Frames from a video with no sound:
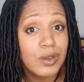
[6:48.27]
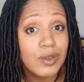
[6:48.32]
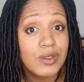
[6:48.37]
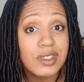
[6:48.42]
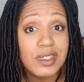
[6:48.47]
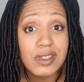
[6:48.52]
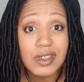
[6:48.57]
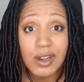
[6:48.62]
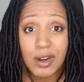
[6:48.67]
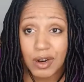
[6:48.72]
whose
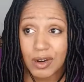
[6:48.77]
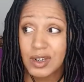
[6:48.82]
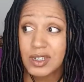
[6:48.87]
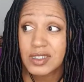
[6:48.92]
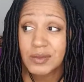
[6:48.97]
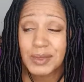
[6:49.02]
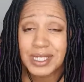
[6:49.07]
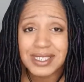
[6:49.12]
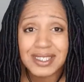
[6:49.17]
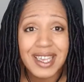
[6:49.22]

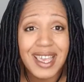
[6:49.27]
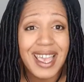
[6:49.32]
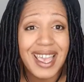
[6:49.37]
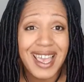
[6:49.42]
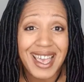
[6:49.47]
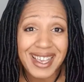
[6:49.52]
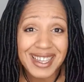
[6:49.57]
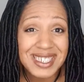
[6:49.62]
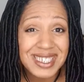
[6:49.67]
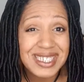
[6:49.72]
encouragement
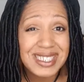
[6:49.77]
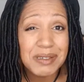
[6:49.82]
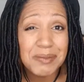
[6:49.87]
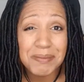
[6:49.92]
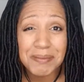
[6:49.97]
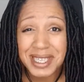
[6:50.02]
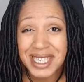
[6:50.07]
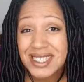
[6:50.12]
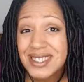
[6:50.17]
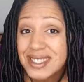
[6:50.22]
actually
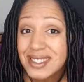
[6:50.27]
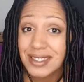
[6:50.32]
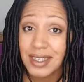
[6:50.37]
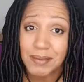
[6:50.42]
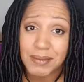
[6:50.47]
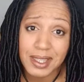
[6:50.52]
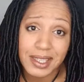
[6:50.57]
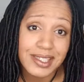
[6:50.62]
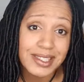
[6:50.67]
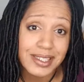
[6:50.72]
means
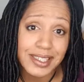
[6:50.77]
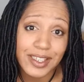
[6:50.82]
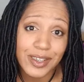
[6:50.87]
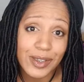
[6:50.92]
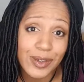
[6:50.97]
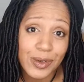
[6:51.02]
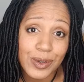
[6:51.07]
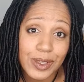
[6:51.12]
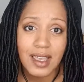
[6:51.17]
something to you.